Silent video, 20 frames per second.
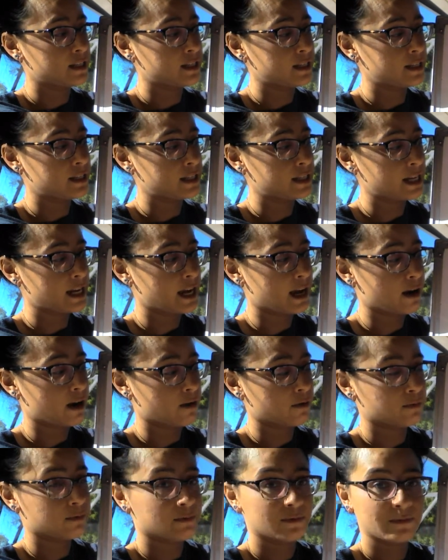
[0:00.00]
down
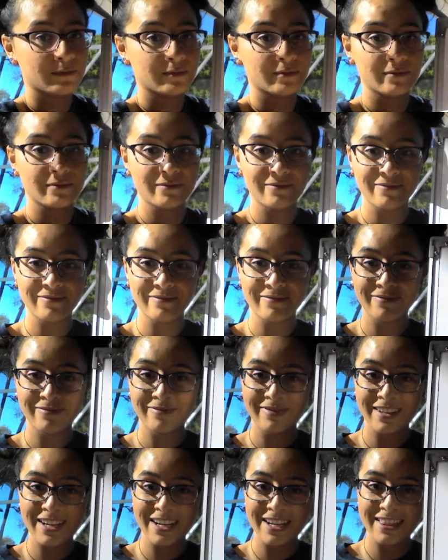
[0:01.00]
like